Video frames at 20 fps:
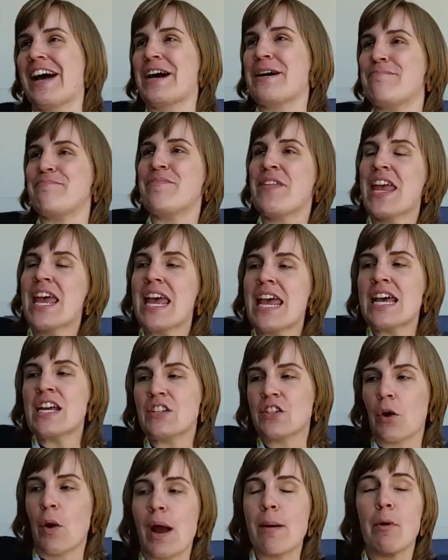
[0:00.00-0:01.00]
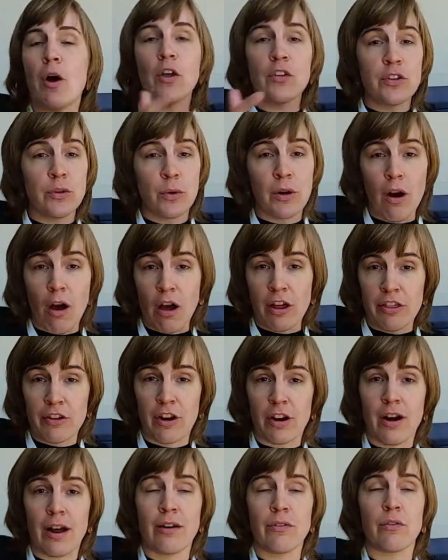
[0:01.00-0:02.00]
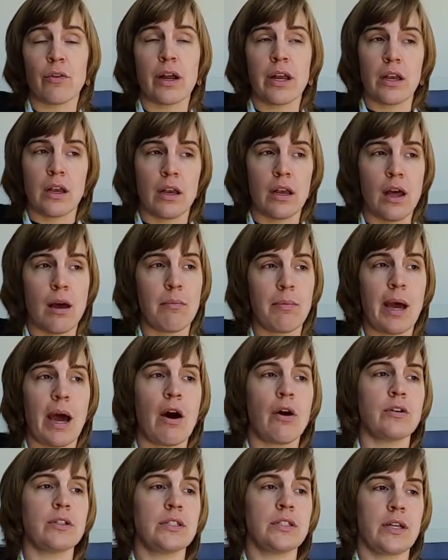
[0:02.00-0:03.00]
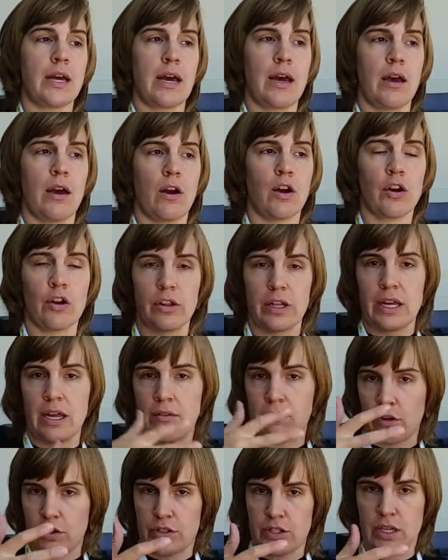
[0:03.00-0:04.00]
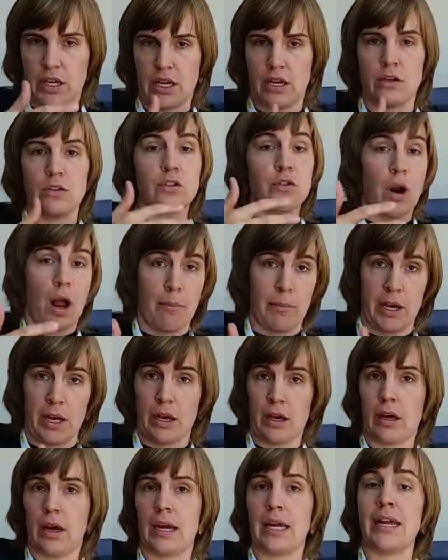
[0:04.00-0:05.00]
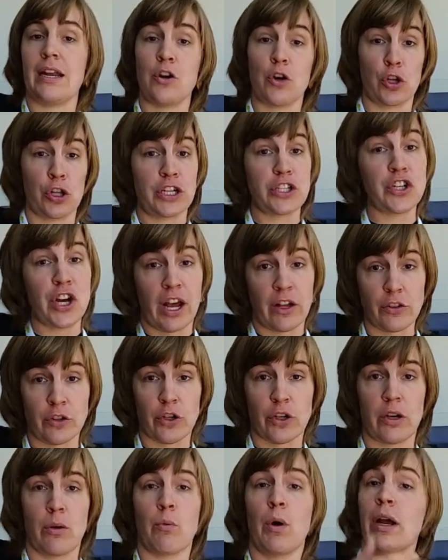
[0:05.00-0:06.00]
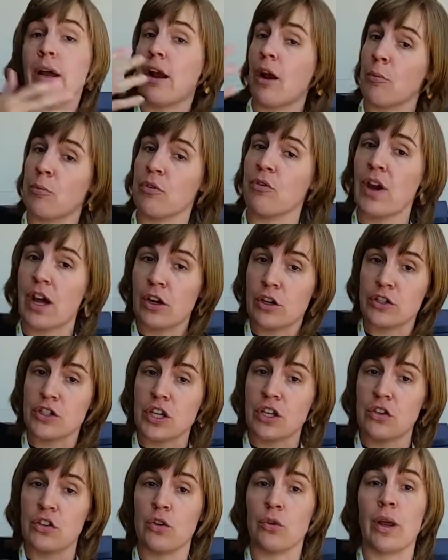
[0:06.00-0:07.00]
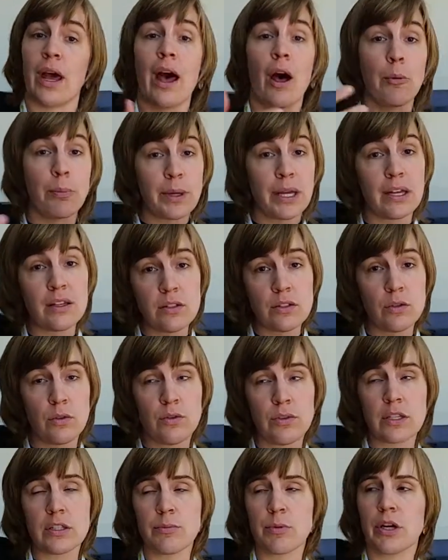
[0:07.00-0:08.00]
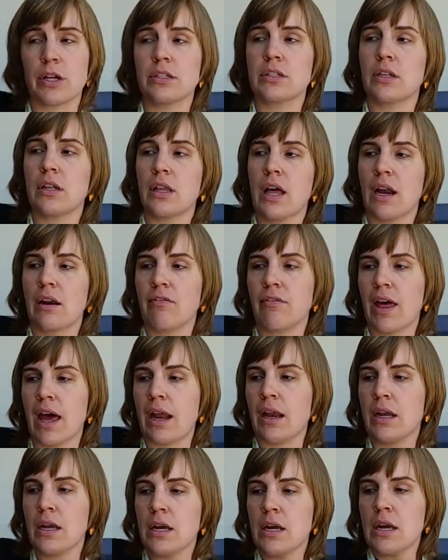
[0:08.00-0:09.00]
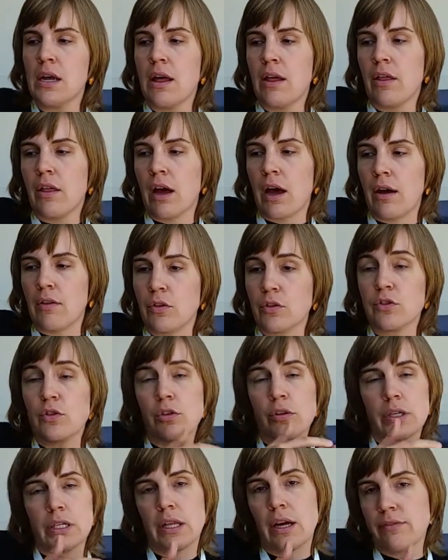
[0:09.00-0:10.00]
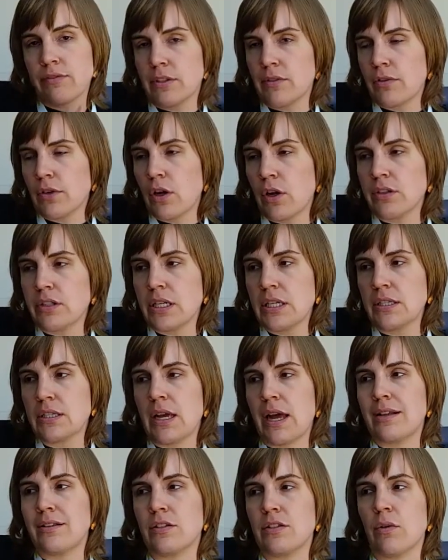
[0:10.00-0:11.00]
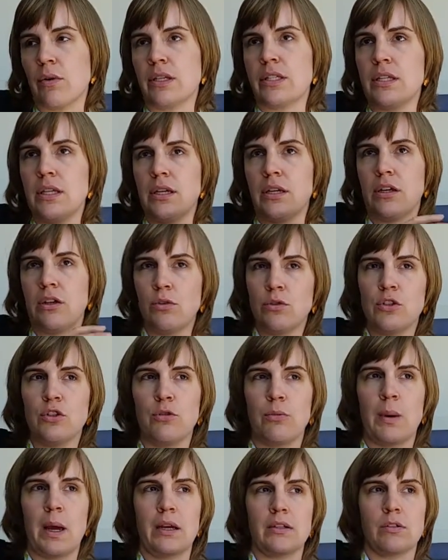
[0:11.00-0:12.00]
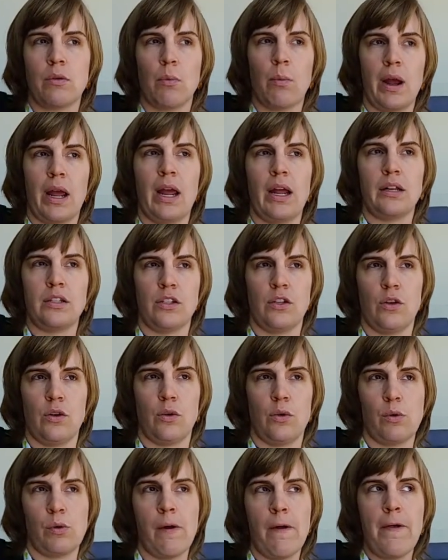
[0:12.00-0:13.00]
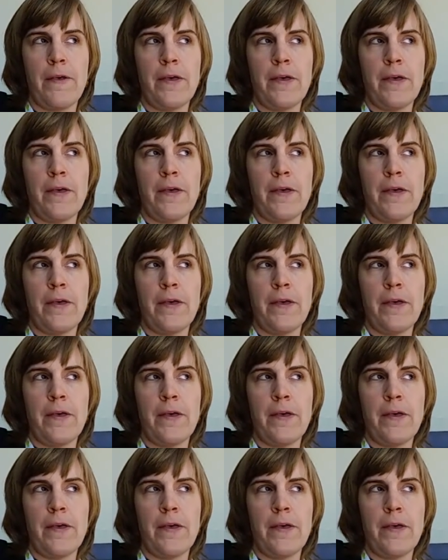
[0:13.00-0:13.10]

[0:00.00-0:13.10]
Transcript: um, so I'm also an author. I've written about uh, early adversity and trauma in early childhood and what care providers can do to help kids who've experienced a lot of that, uh, those early life difficulties. And so I see YouTube as a way to